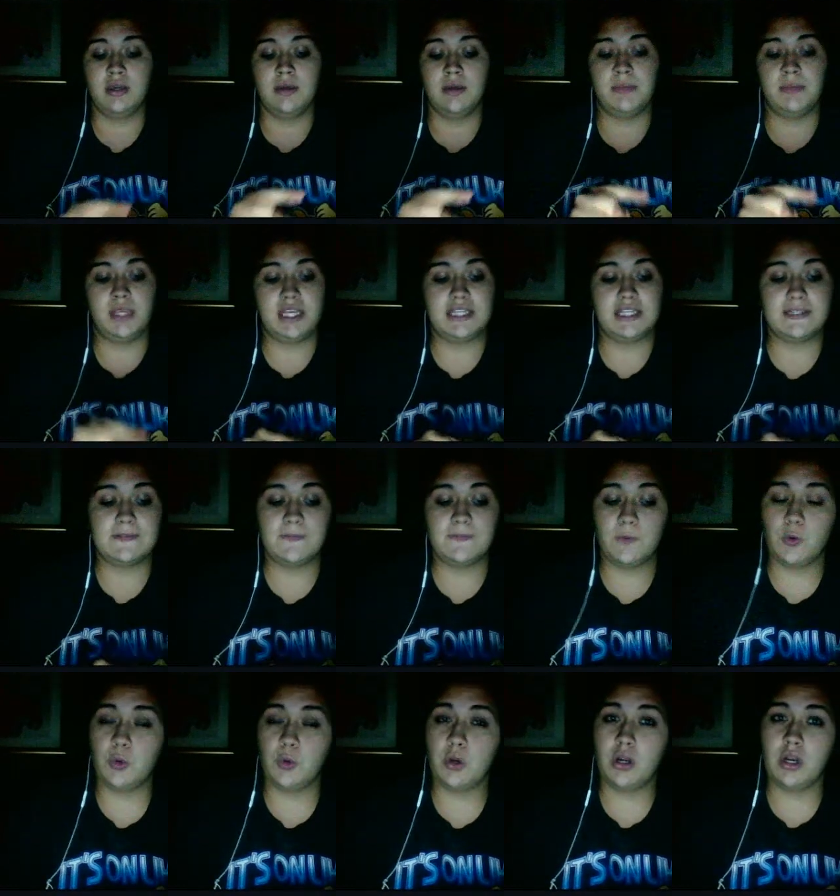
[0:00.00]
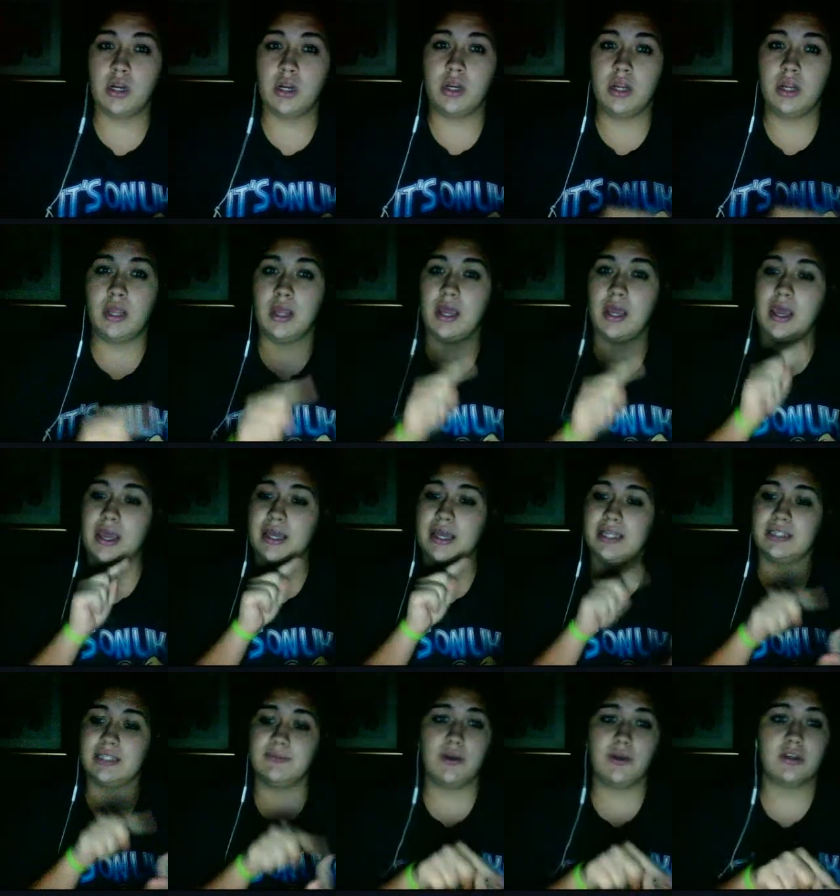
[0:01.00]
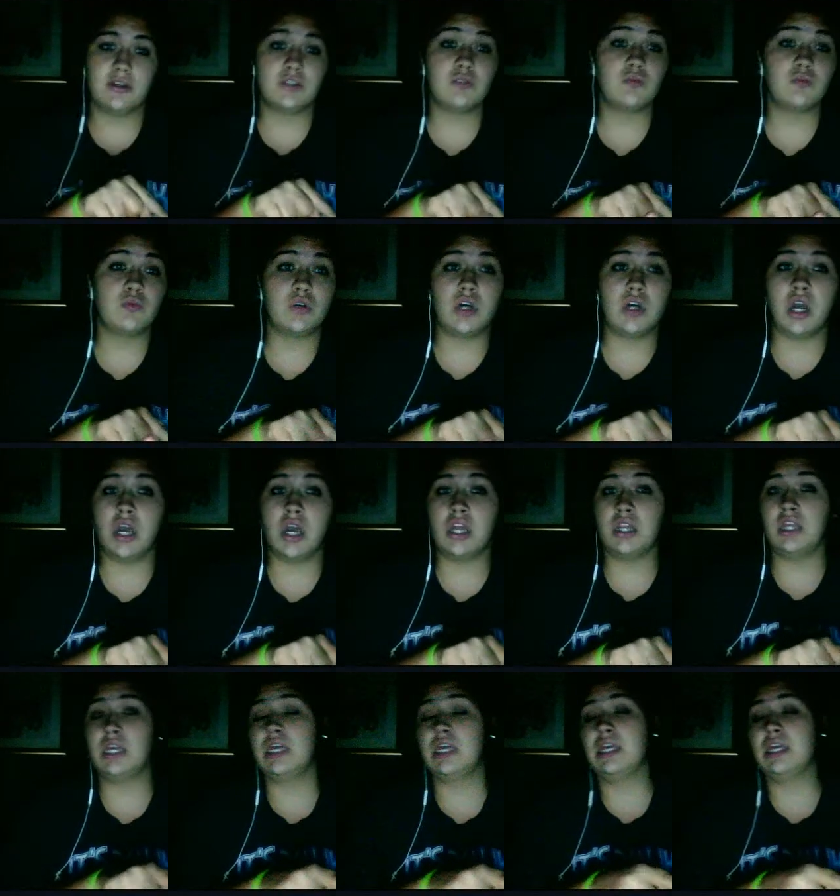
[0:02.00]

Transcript: PS4, Xbox One,